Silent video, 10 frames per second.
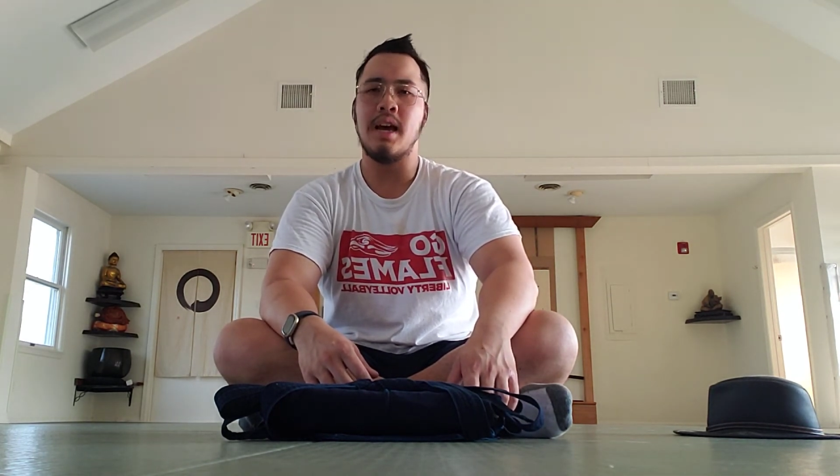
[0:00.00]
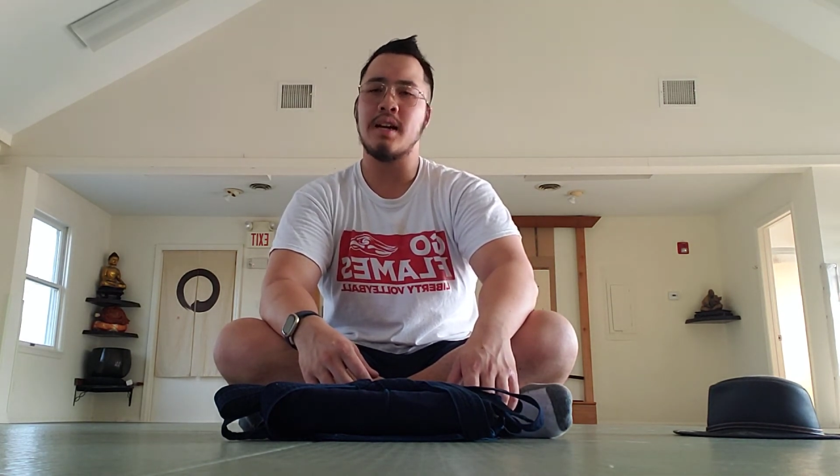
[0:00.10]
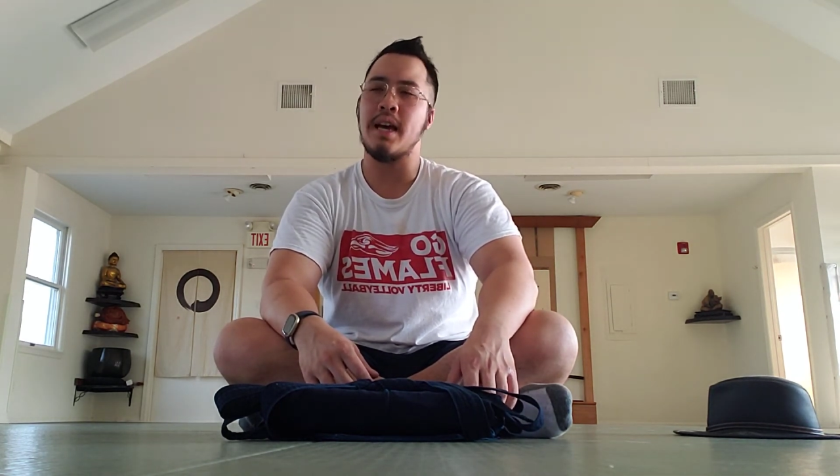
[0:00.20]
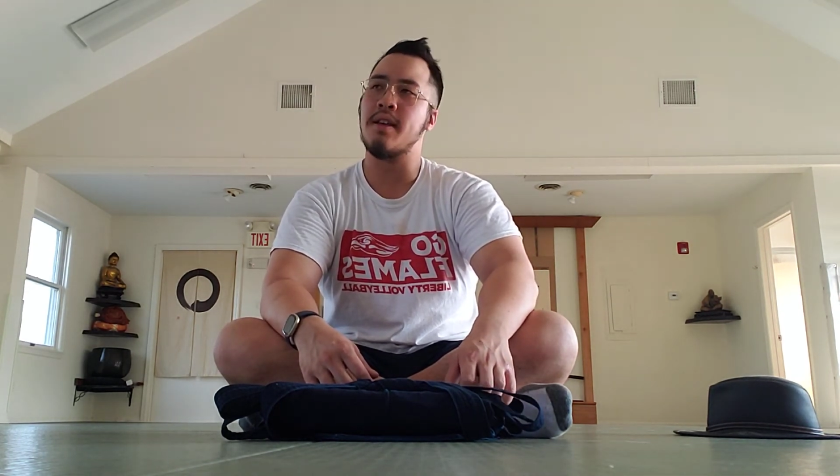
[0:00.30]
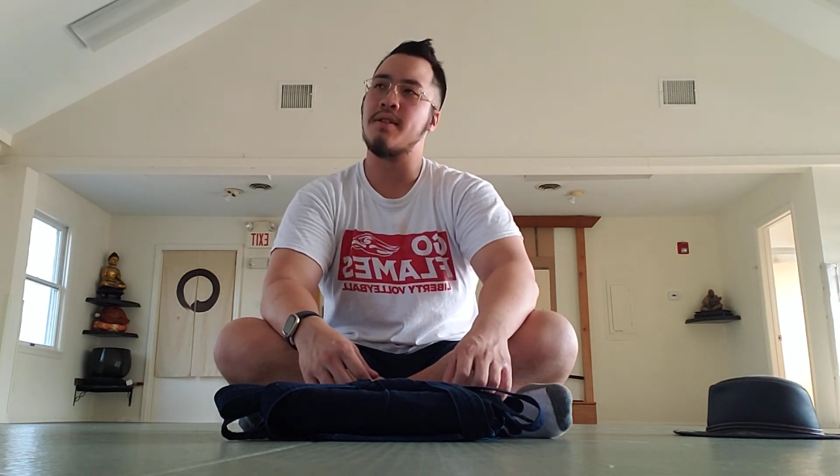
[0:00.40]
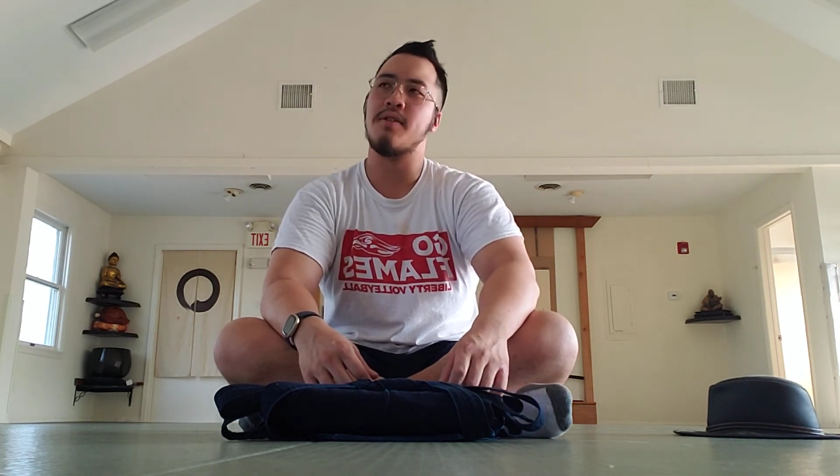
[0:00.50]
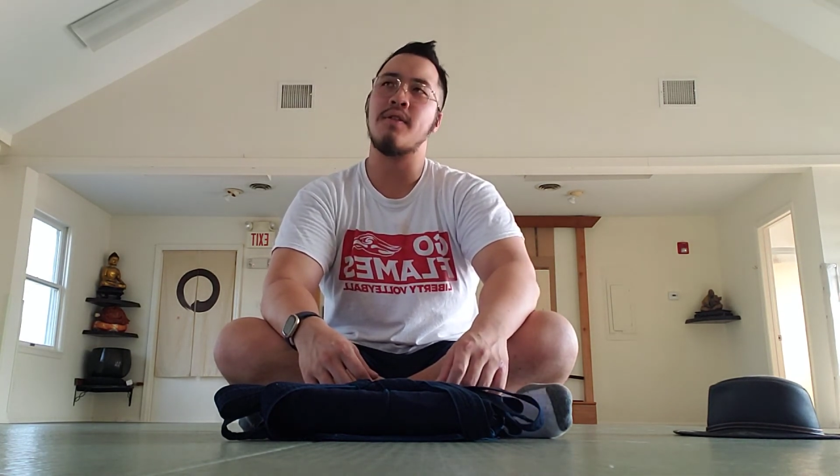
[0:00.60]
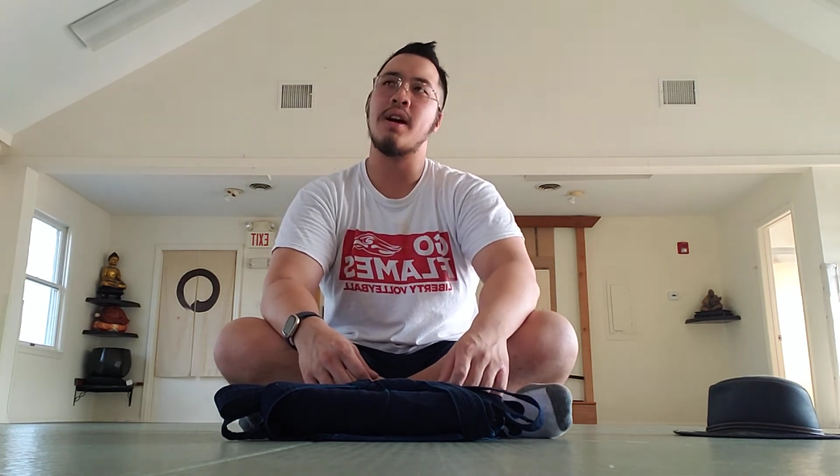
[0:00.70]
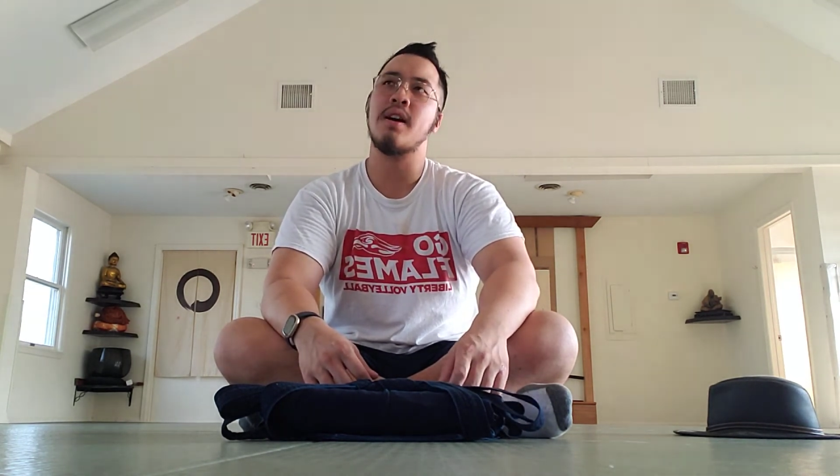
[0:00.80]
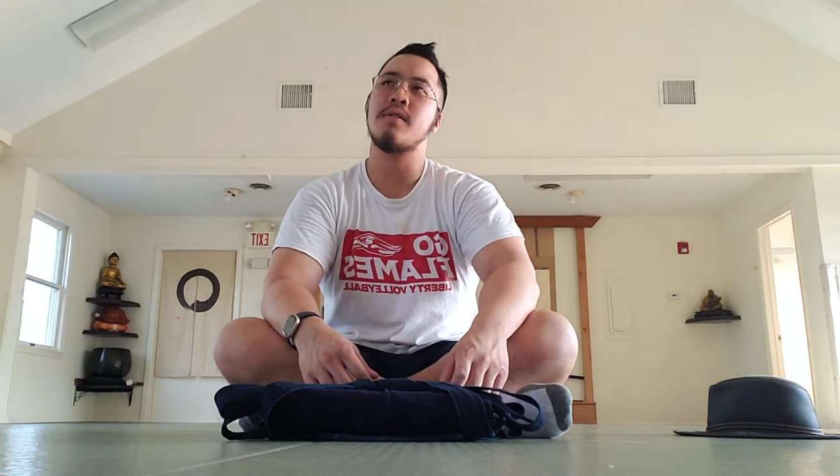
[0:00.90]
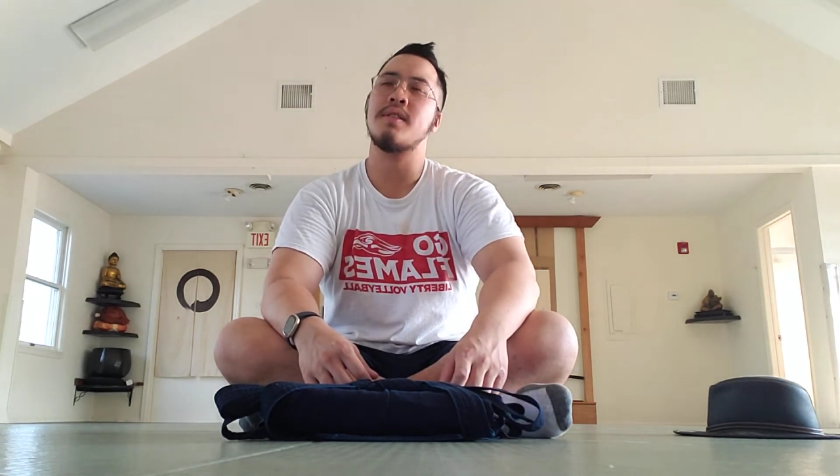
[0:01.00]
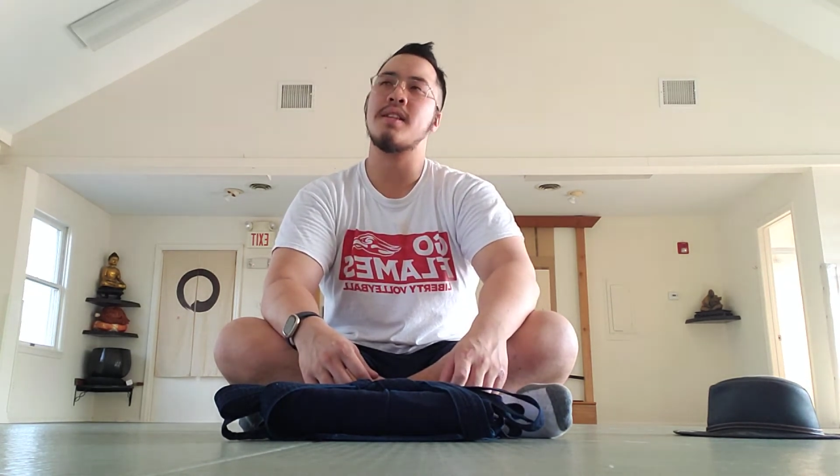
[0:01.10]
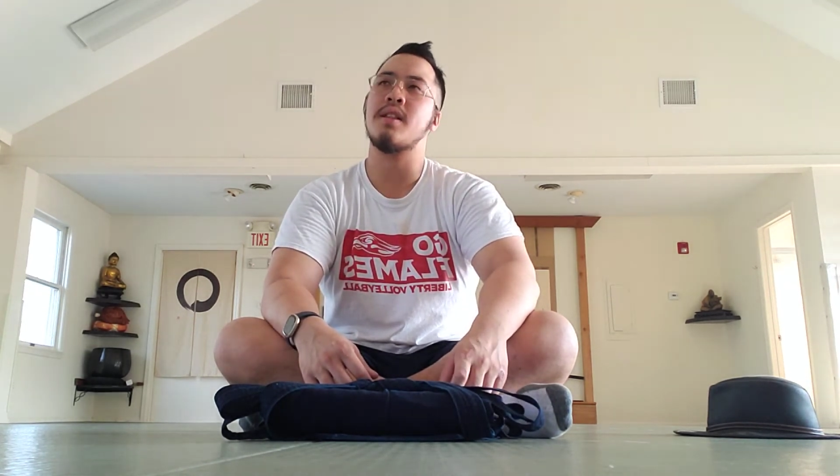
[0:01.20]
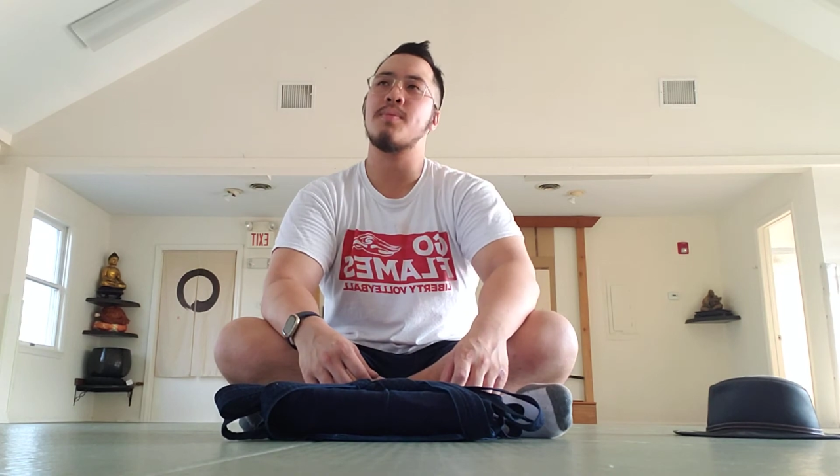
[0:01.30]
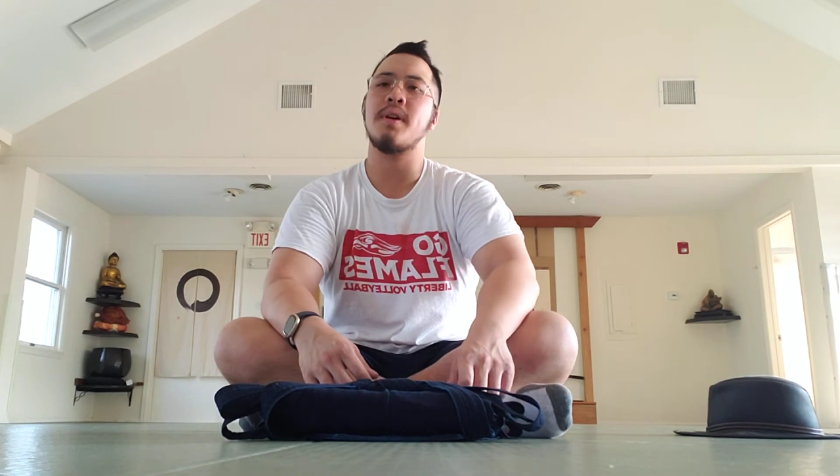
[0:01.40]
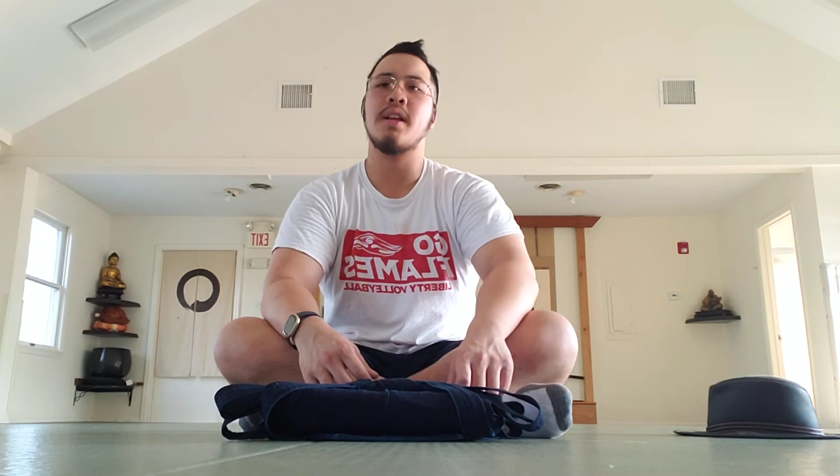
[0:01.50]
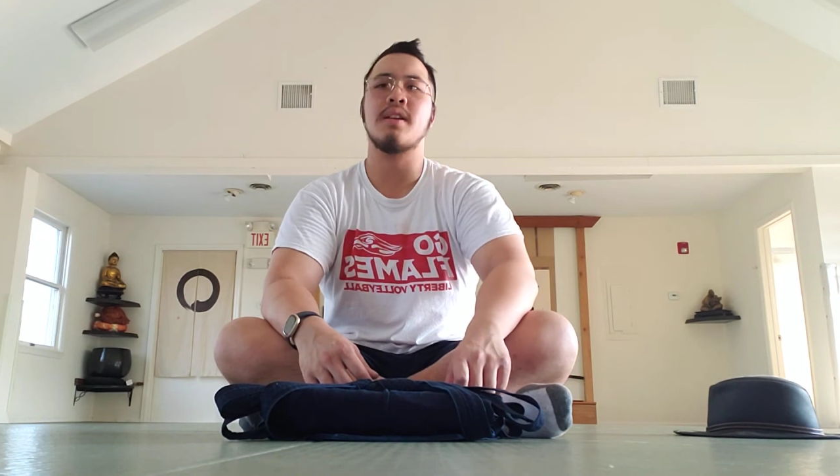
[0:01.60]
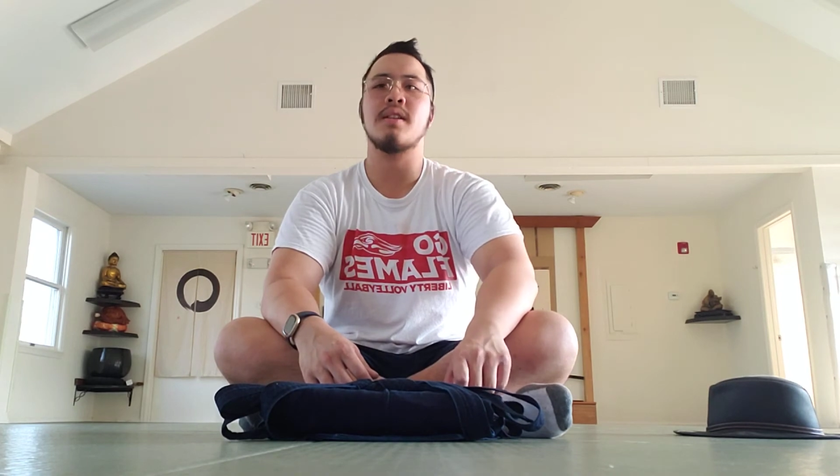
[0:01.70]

Gathering around, celebrating